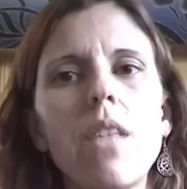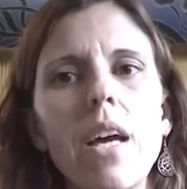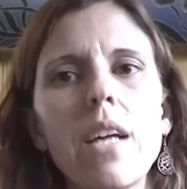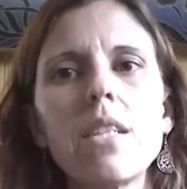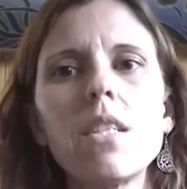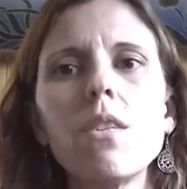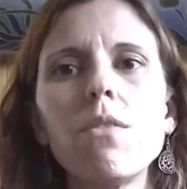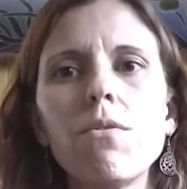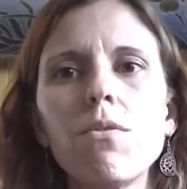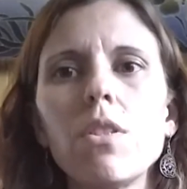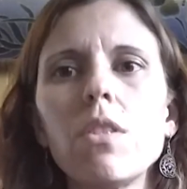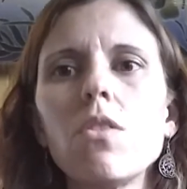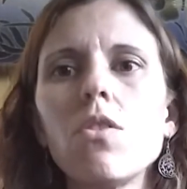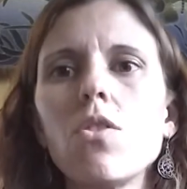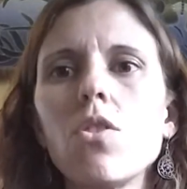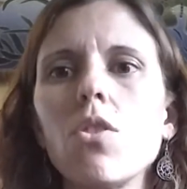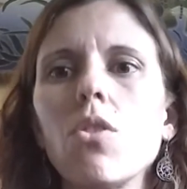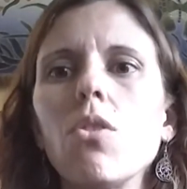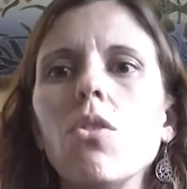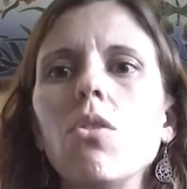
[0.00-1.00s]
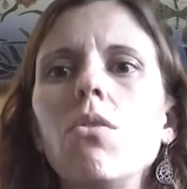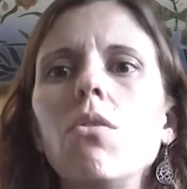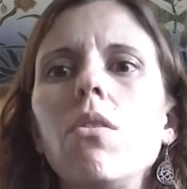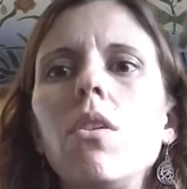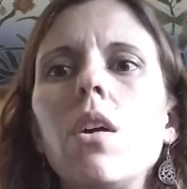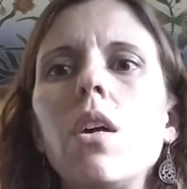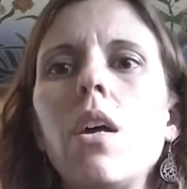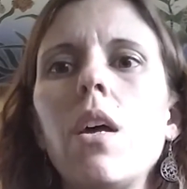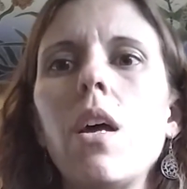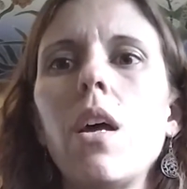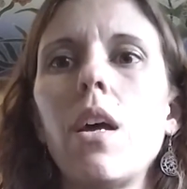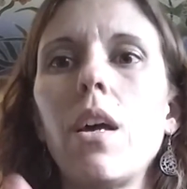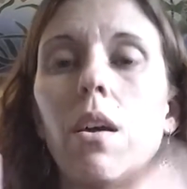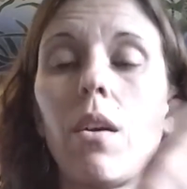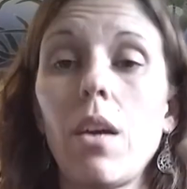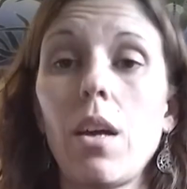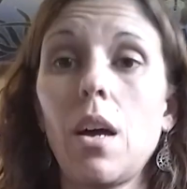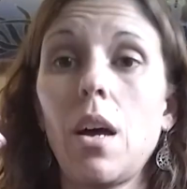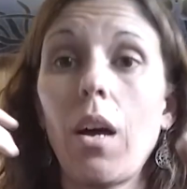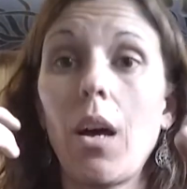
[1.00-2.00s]
that difference too,
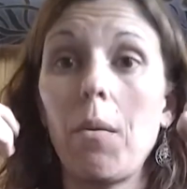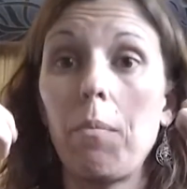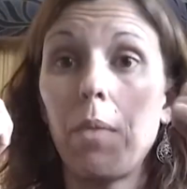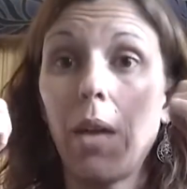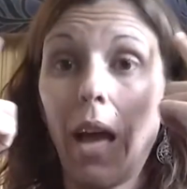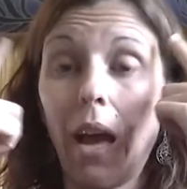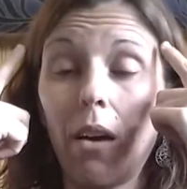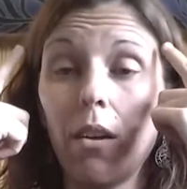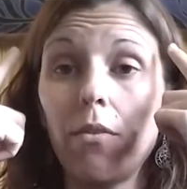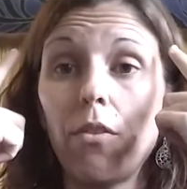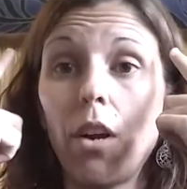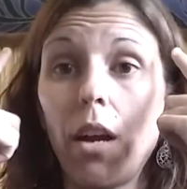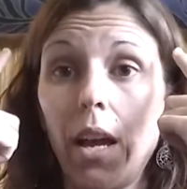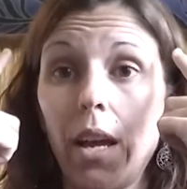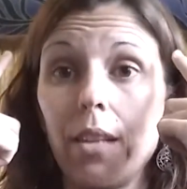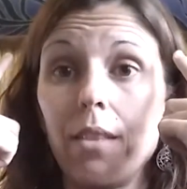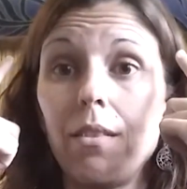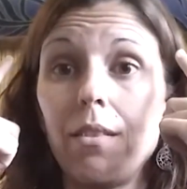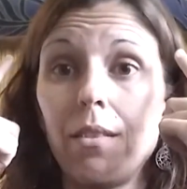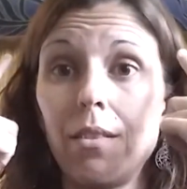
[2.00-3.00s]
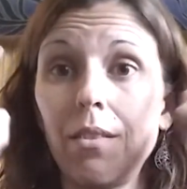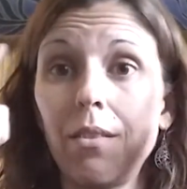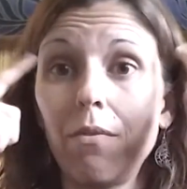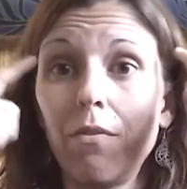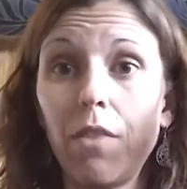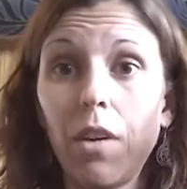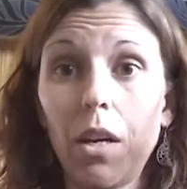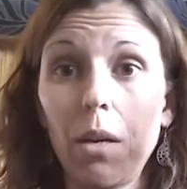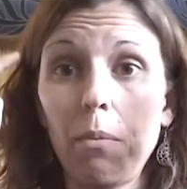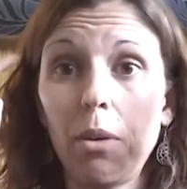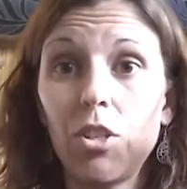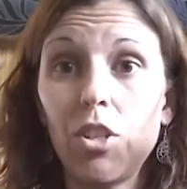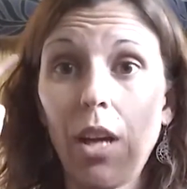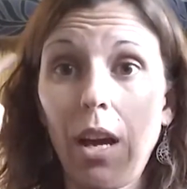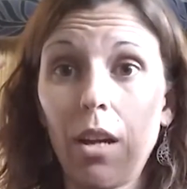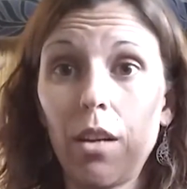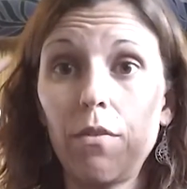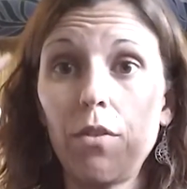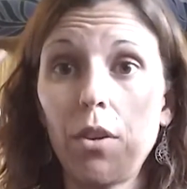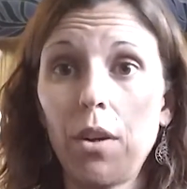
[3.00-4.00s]
out of our heads, very much
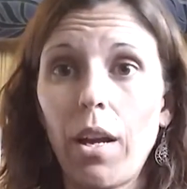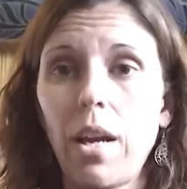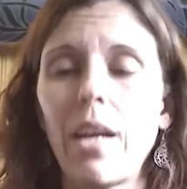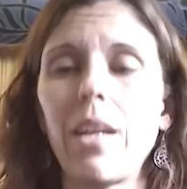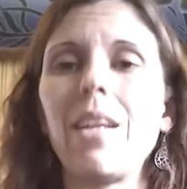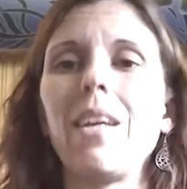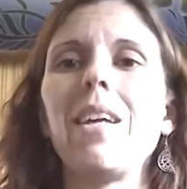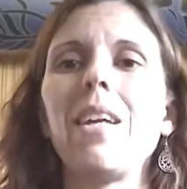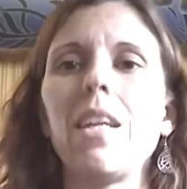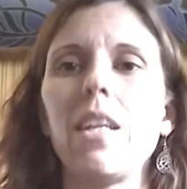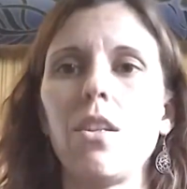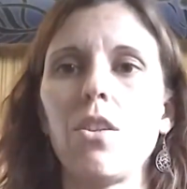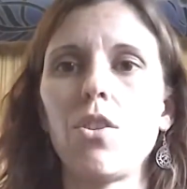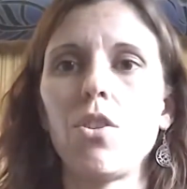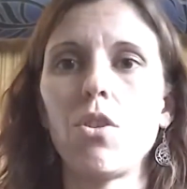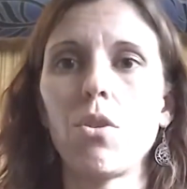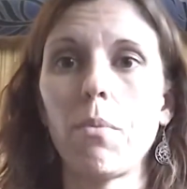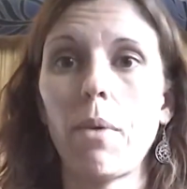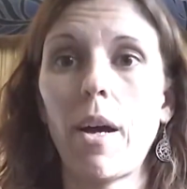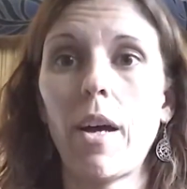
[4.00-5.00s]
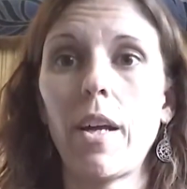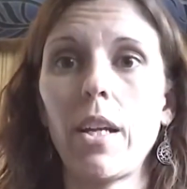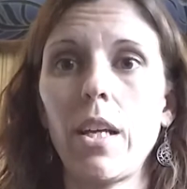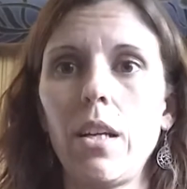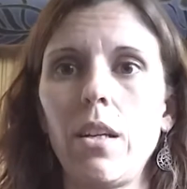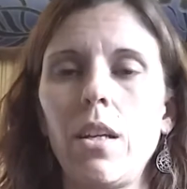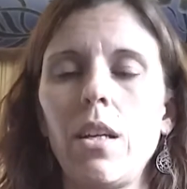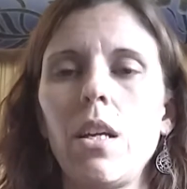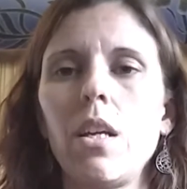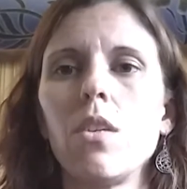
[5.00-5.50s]
out of your head into your body.